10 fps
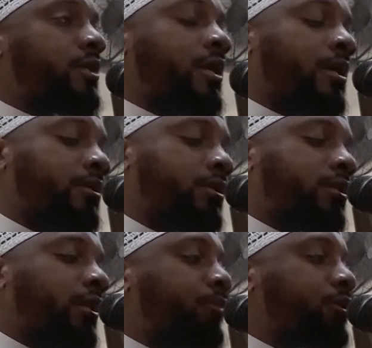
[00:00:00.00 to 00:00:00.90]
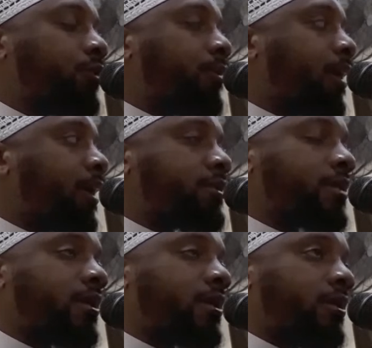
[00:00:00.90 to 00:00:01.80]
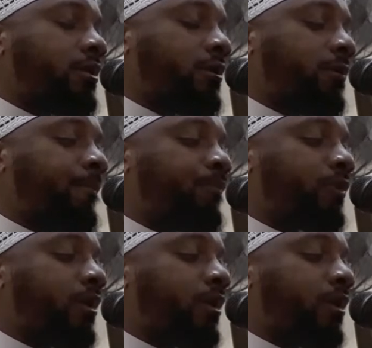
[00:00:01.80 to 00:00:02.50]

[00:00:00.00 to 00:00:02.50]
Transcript: and it slipped between my hands. I couldn't do it.